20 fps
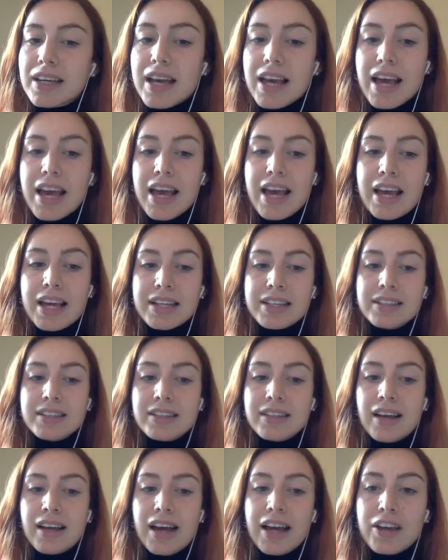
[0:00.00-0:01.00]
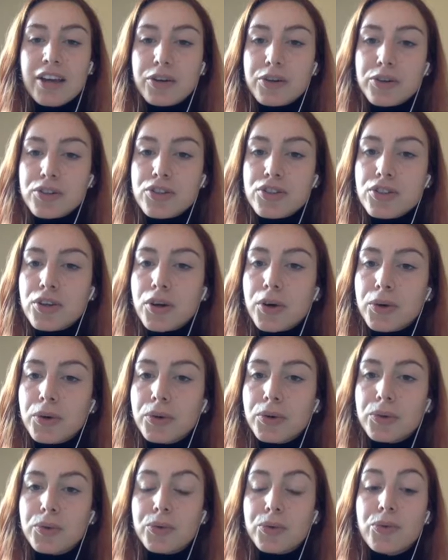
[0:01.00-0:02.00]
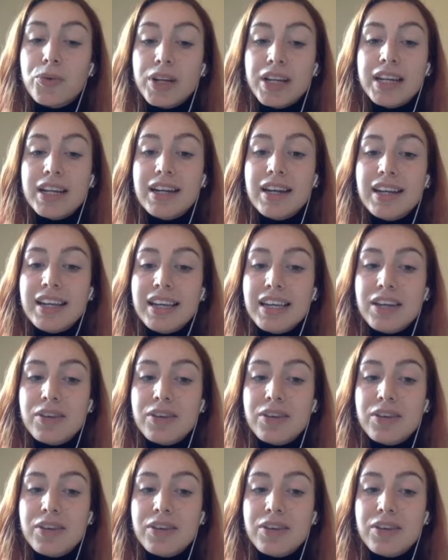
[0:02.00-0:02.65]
And I also really,